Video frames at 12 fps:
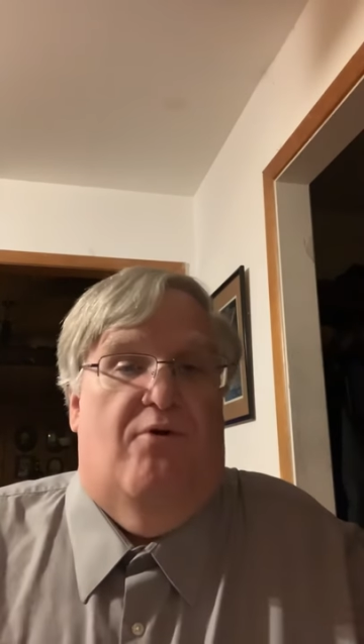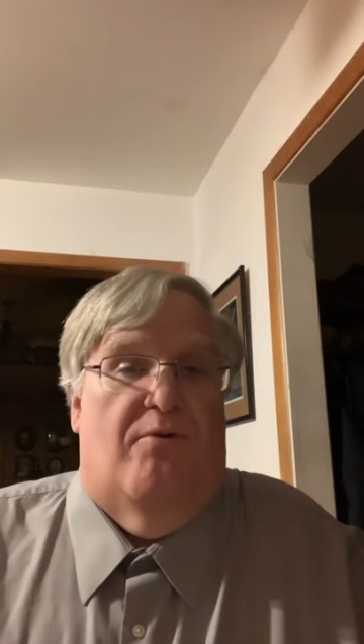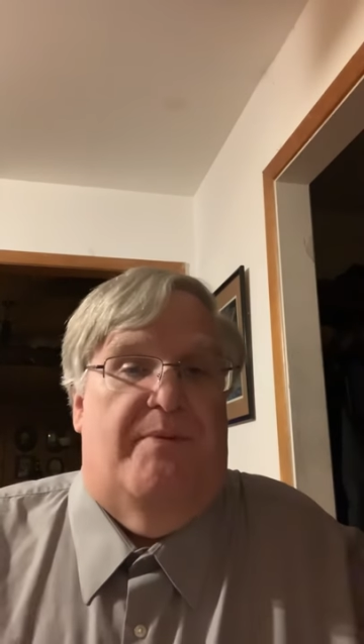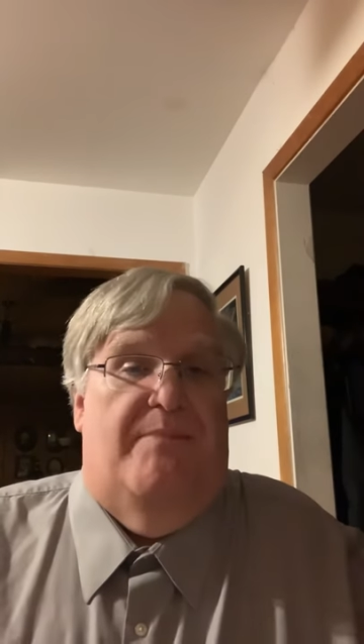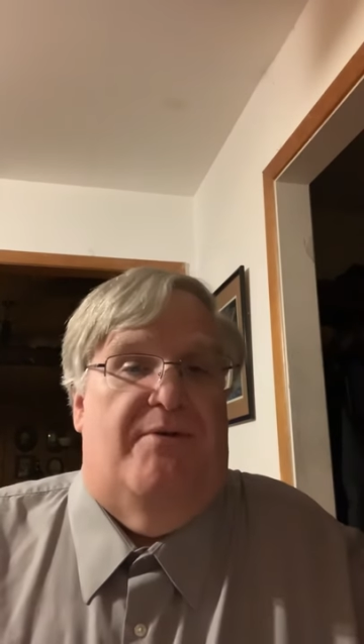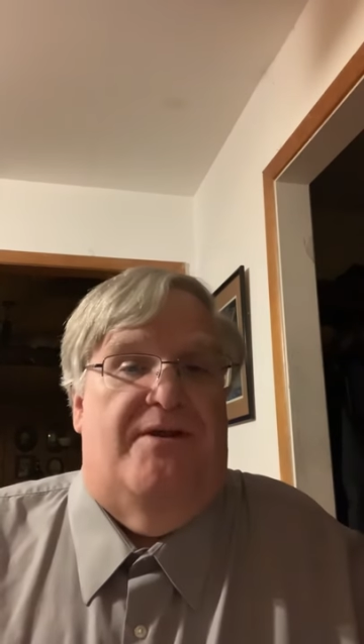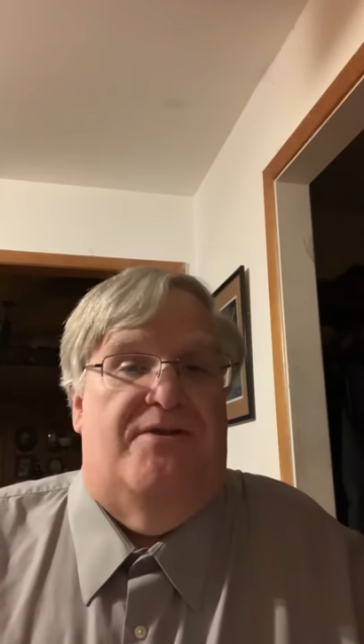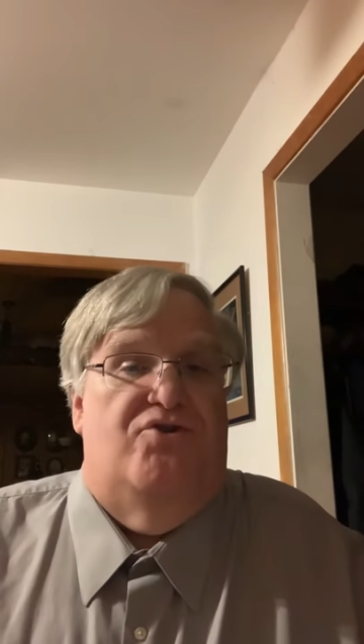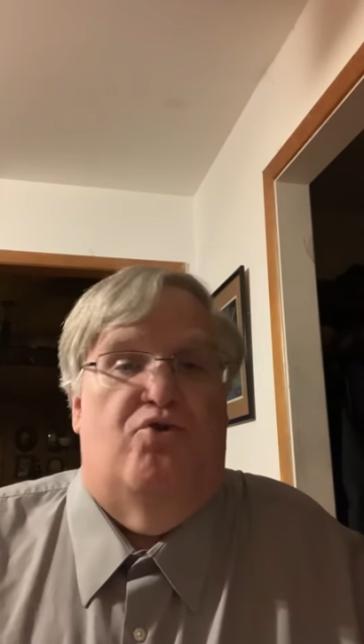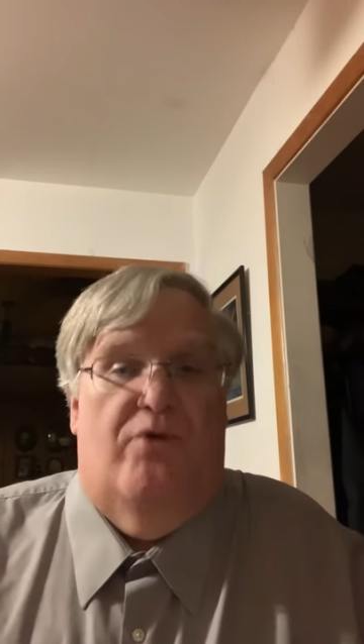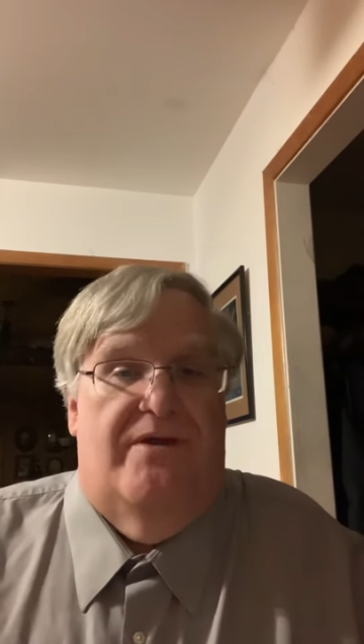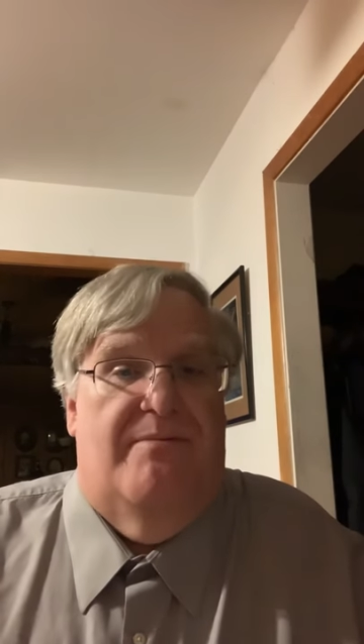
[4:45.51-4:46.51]
more people
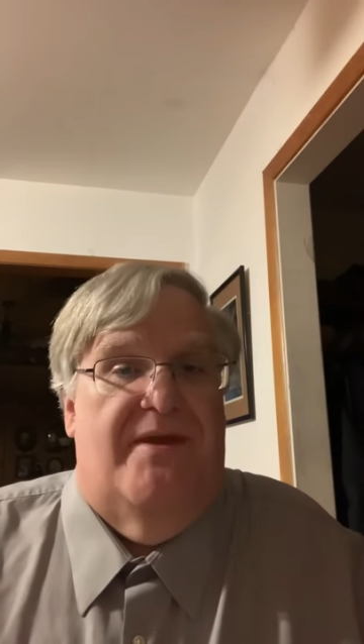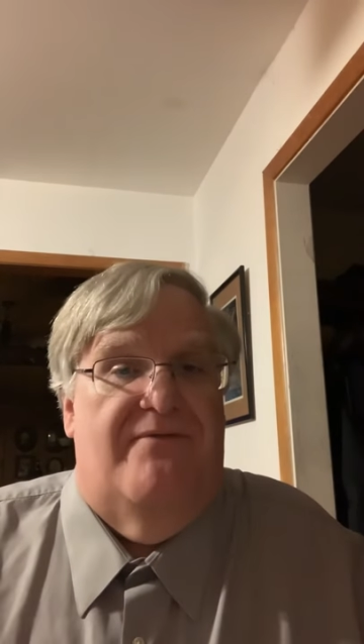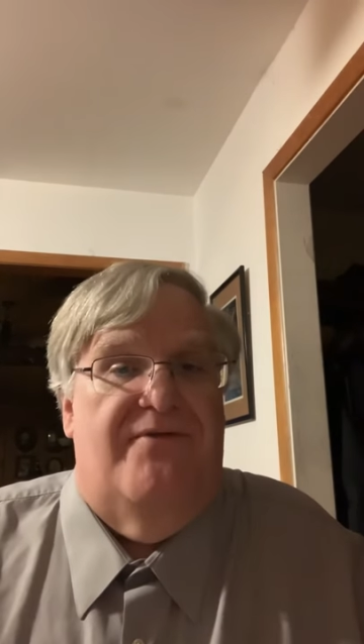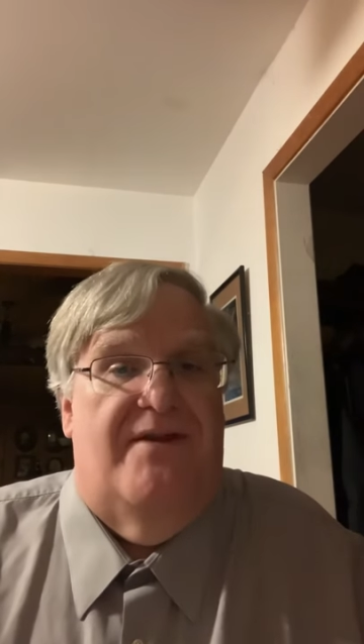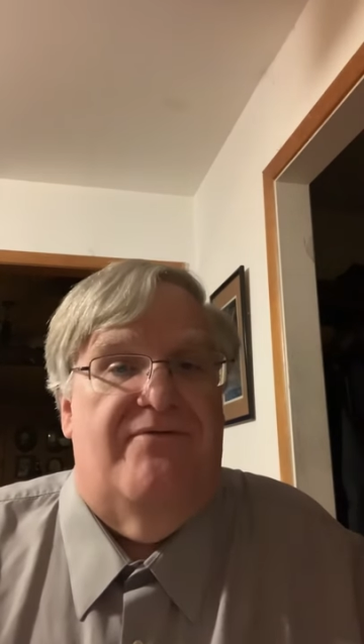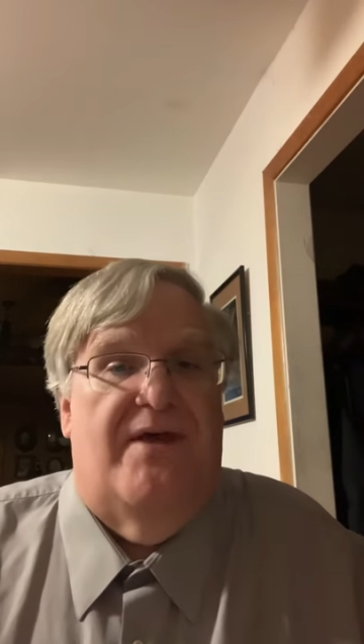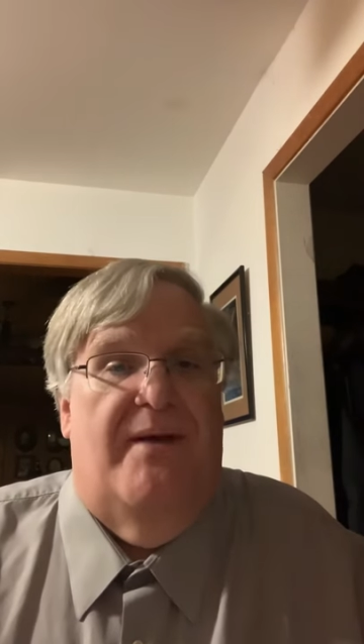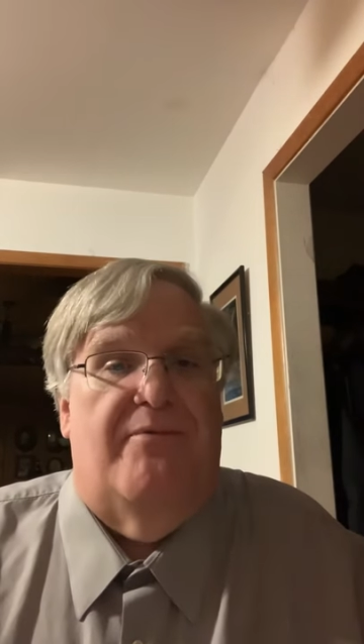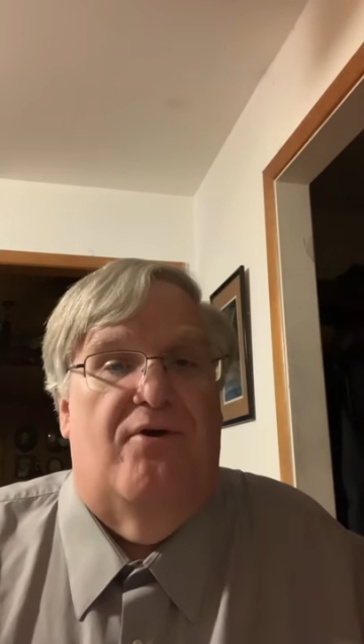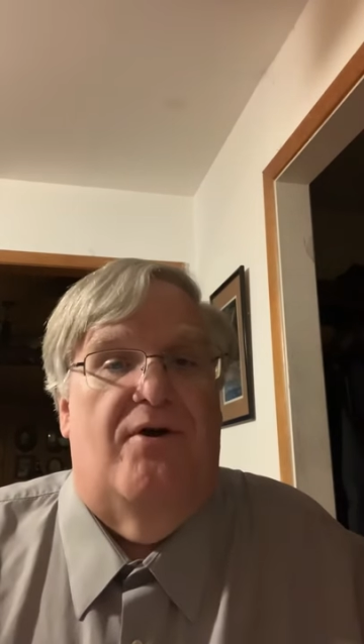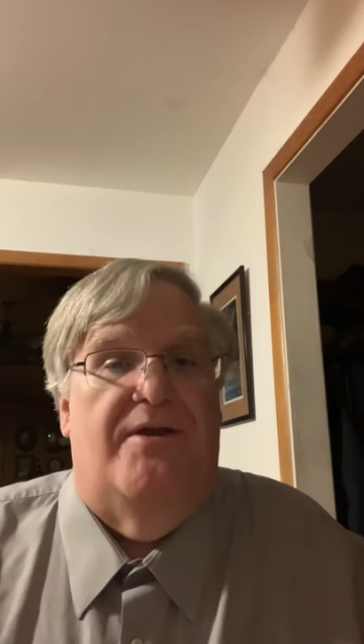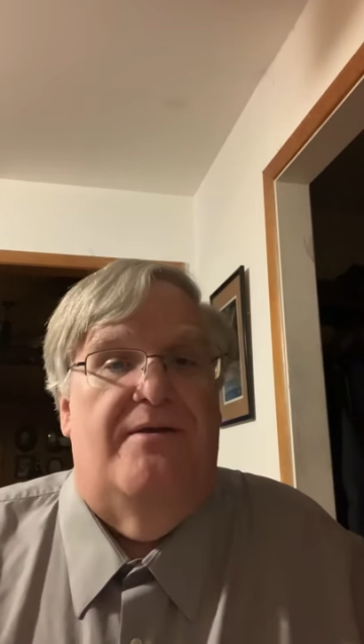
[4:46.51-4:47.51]
enjoy the benefit of that
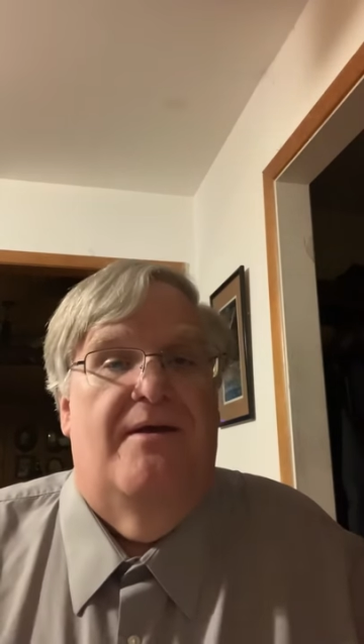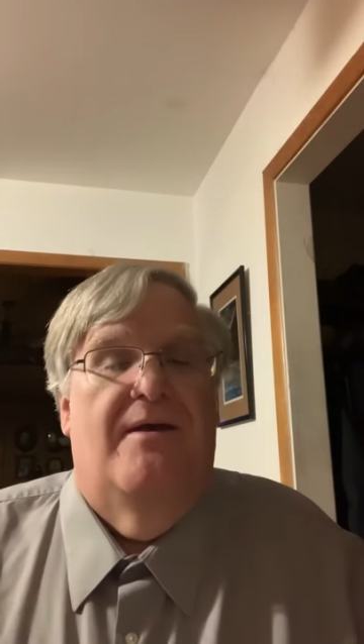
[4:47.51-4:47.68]
good